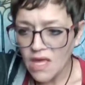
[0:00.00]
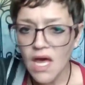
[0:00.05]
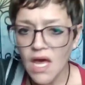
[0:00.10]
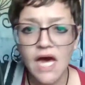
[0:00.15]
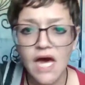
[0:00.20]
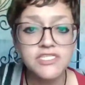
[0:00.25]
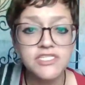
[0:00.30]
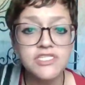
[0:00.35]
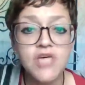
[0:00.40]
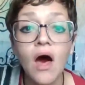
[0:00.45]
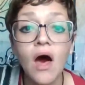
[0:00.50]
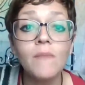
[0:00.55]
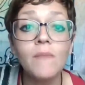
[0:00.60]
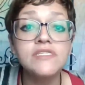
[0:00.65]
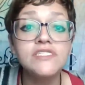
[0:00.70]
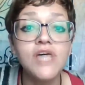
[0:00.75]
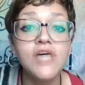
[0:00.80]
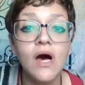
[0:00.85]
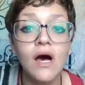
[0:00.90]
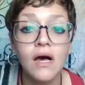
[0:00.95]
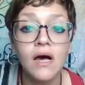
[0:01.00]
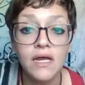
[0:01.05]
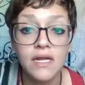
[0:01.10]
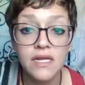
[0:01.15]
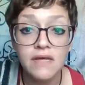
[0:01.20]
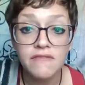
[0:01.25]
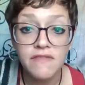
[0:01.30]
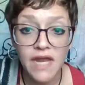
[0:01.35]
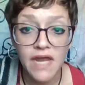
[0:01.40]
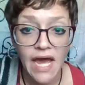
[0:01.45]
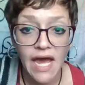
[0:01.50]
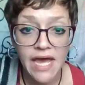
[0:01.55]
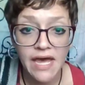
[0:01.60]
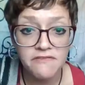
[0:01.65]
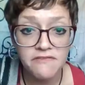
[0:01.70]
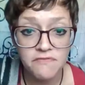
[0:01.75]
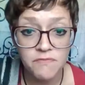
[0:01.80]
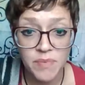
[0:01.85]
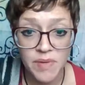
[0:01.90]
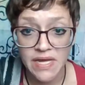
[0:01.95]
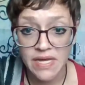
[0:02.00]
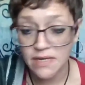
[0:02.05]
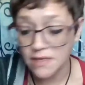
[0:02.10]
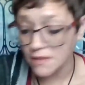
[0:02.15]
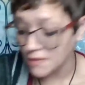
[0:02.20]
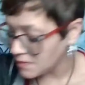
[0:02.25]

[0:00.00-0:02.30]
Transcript: automaton that I have been,